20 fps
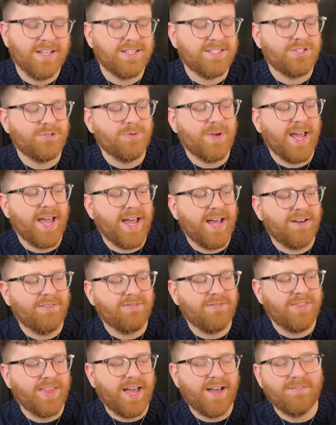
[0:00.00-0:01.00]
to
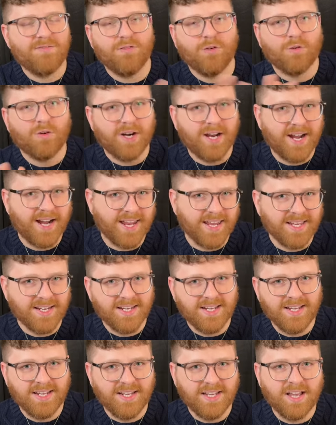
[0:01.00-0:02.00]
have that
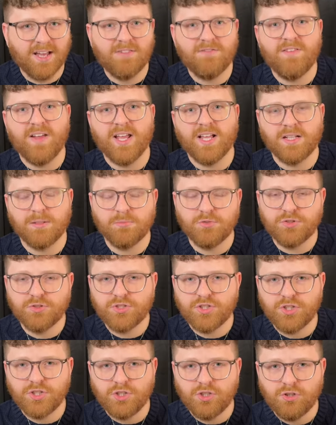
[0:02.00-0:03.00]
variety available
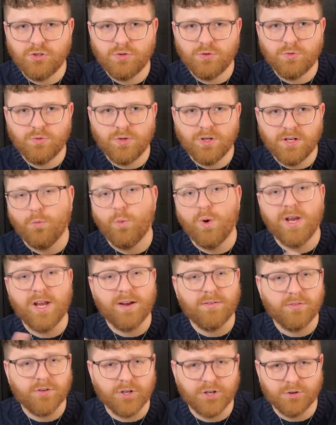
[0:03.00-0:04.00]
to you
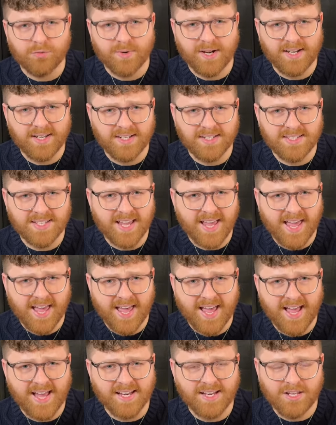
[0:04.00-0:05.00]
whenever you're ready to
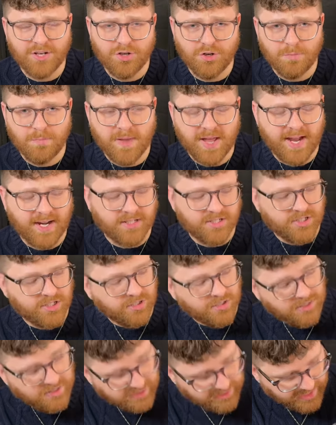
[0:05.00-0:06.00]
add a new bag to
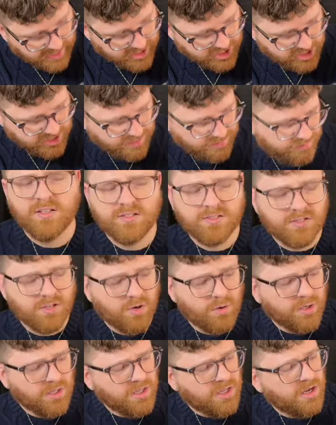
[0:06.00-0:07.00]
your collection.
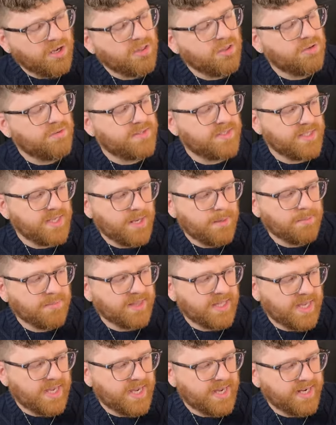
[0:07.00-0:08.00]
So along those same
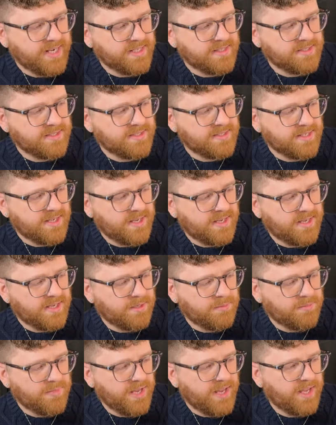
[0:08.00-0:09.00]
lines,
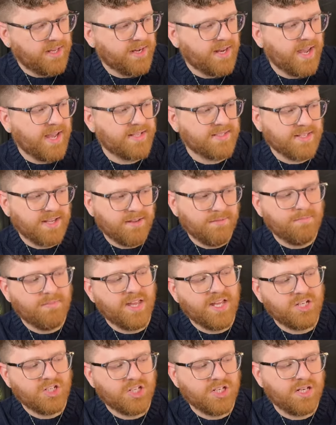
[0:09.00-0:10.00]
um, and as I
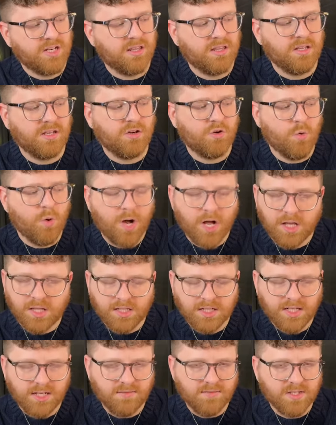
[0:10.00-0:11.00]
mentioned, the
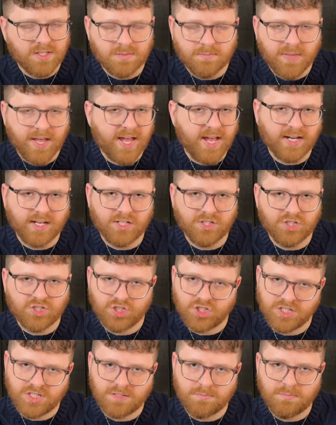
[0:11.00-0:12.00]
quality of this bag is
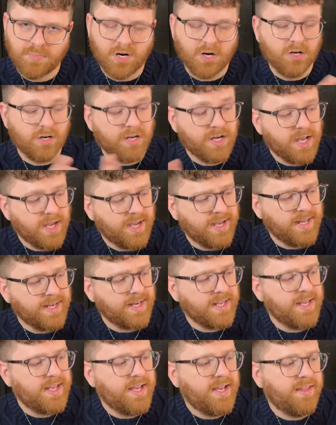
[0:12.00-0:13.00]
just bar
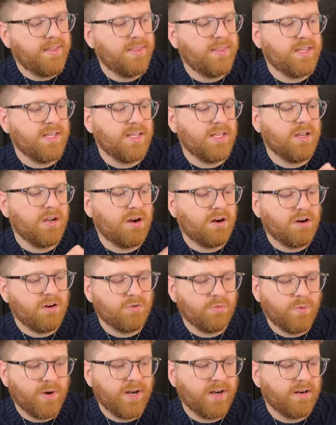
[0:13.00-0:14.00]
none. The
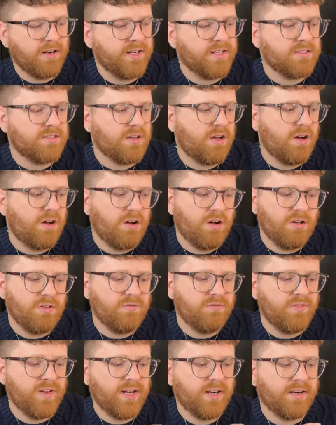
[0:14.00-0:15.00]
hardware is all
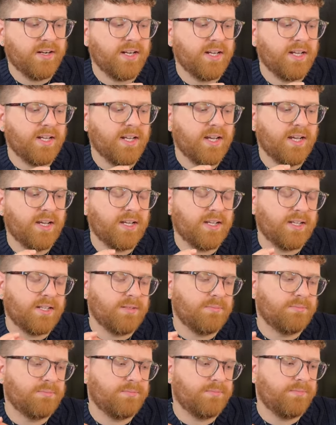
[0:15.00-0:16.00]
very
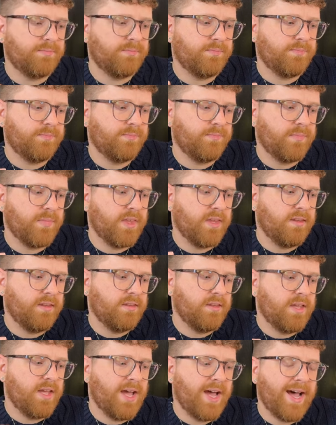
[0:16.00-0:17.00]
um,
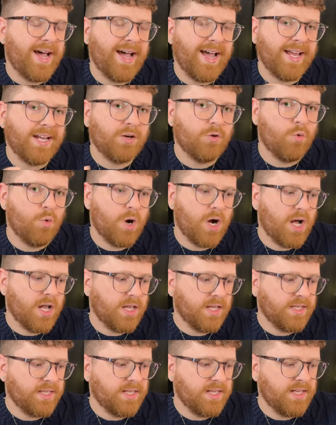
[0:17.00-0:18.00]
high
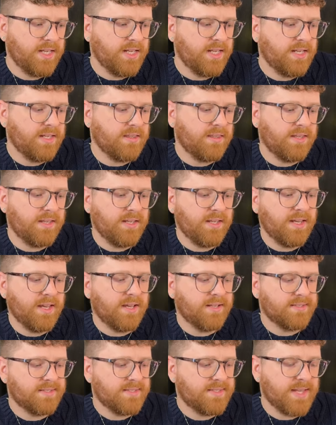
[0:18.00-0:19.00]
quality. The
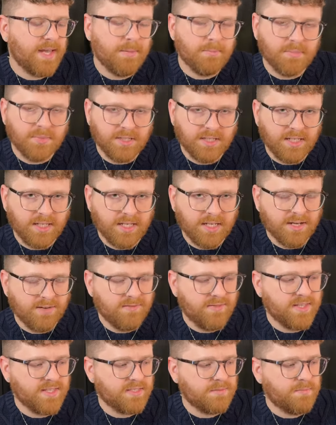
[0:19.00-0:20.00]
assembly
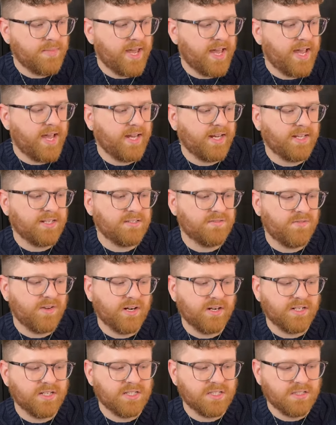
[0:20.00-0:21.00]
of this bag is
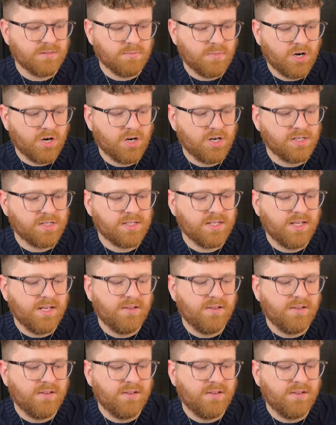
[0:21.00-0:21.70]
very smart,